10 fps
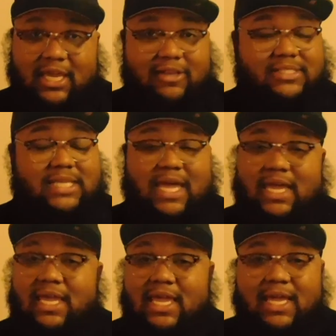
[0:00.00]
It'll
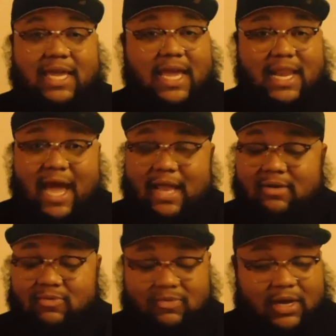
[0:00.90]
say,
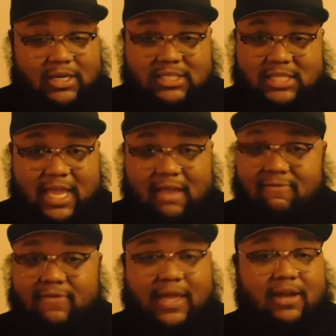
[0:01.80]
cannot
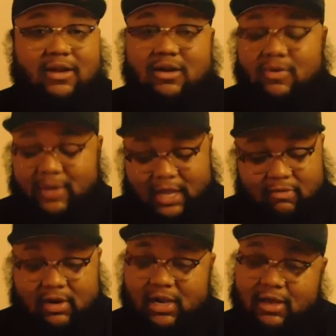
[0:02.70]
understand finger or
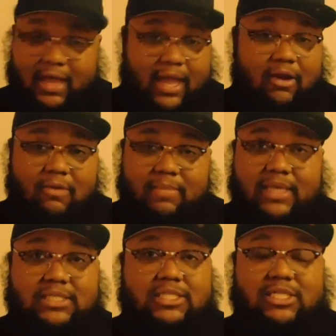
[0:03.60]
whatever the little error
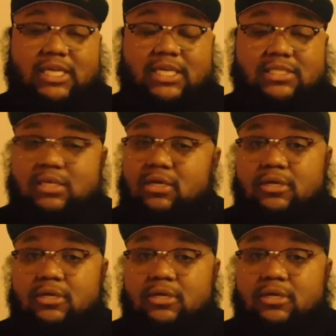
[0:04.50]
message is.